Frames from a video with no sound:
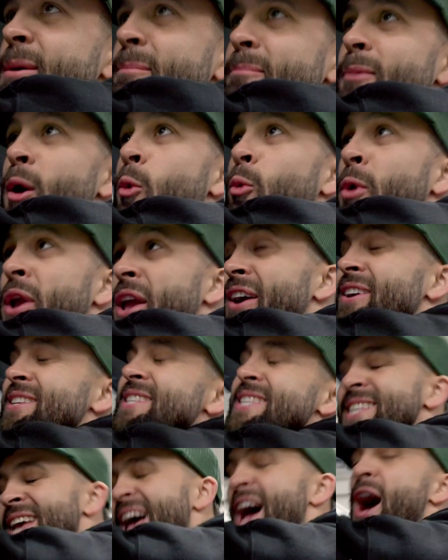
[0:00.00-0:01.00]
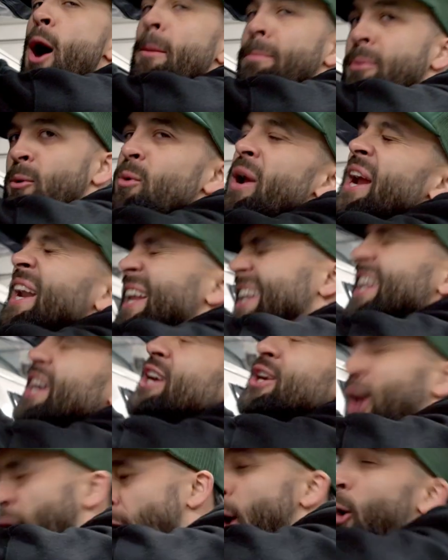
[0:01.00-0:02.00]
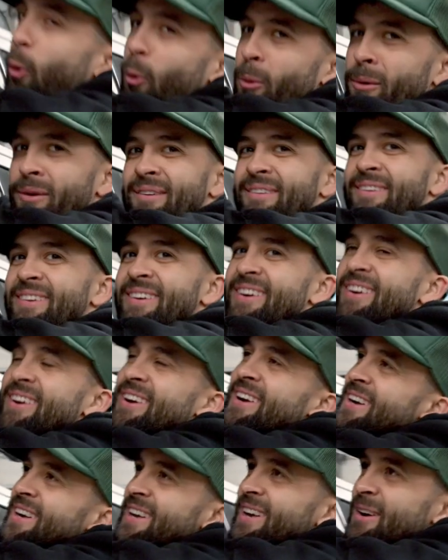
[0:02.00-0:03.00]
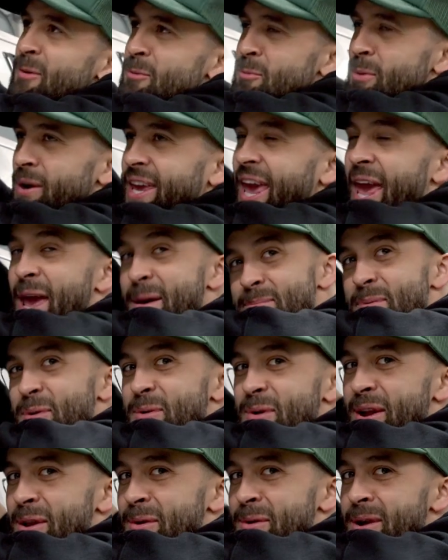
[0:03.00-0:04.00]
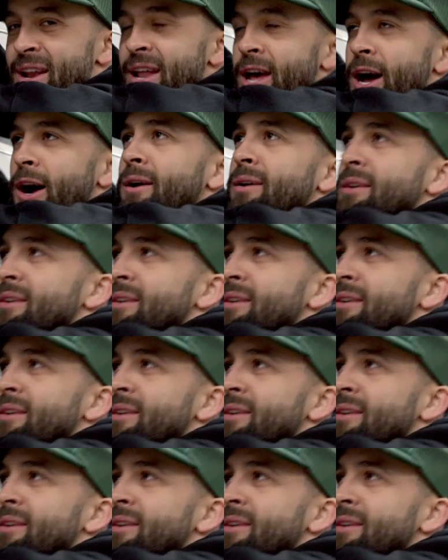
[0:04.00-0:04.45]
But we are set up and ready to go. We're camping ready right now.